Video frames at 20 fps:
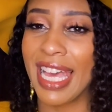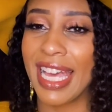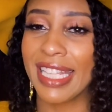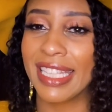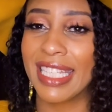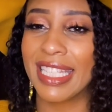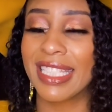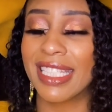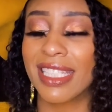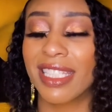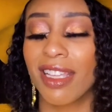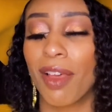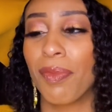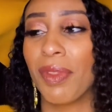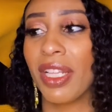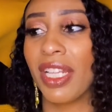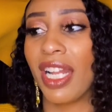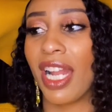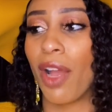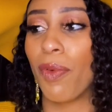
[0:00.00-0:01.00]
This is something
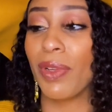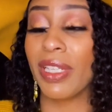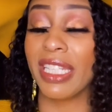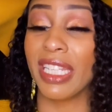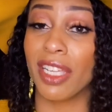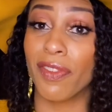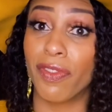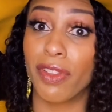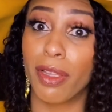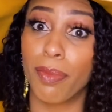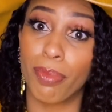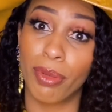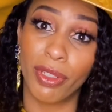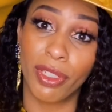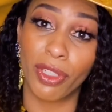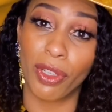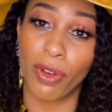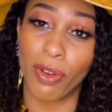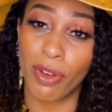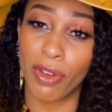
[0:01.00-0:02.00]
that I would definitely put
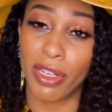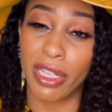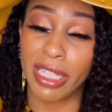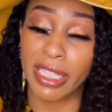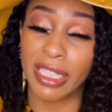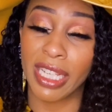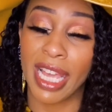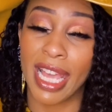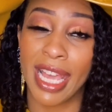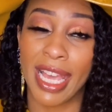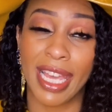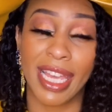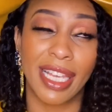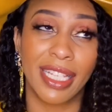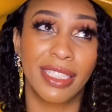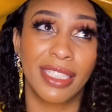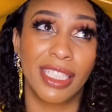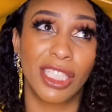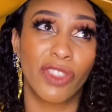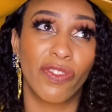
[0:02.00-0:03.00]
on and
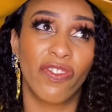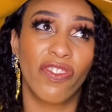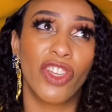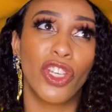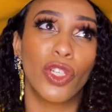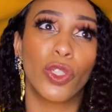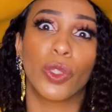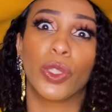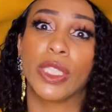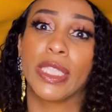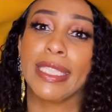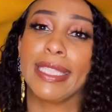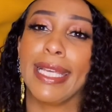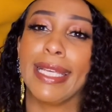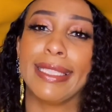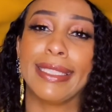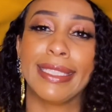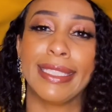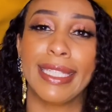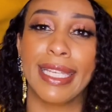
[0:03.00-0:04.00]
just feel
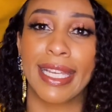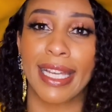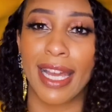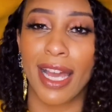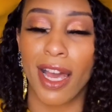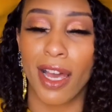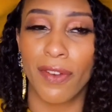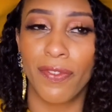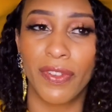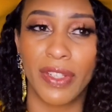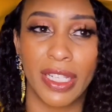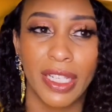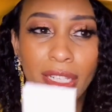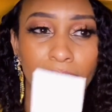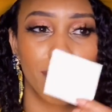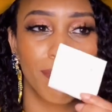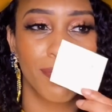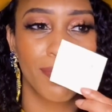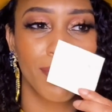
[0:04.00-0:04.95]
sexy and confident.